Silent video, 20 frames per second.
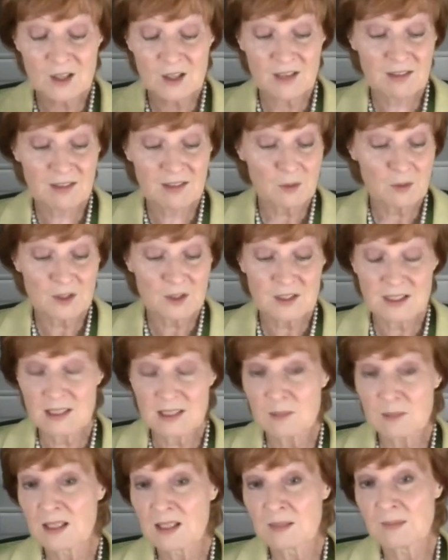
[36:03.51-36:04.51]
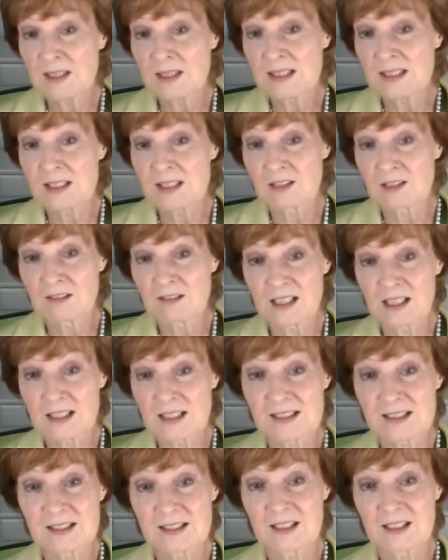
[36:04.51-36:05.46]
if they want to email me direct,